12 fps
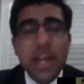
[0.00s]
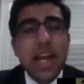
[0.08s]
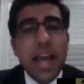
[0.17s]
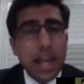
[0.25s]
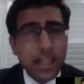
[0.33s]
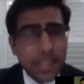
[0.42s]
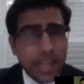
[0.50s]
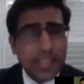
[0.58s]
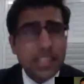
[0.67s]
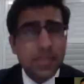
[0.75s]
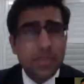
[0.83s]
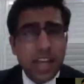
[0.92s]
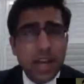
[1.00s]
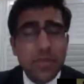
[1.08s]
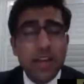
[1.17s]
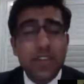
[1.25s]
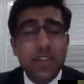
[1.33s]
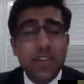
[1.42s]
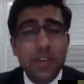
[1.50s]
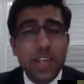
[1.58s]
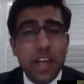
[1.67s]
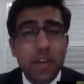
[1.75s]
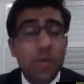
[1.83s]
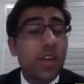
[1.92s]
allocating some time out of every
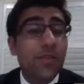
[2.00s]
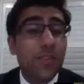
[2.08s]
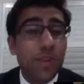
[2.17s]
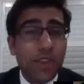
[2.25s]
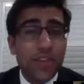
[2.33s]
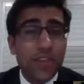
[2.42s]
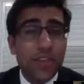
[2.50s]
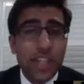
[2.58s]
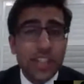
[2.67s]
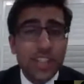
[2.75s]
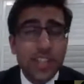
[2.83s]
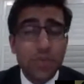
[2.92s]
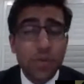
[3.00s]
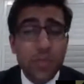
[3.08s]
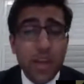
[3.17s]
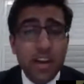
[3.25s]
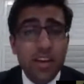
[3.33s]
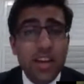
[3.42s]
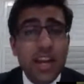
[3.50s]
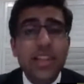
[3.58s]
day or whenever you have the chance to prepare.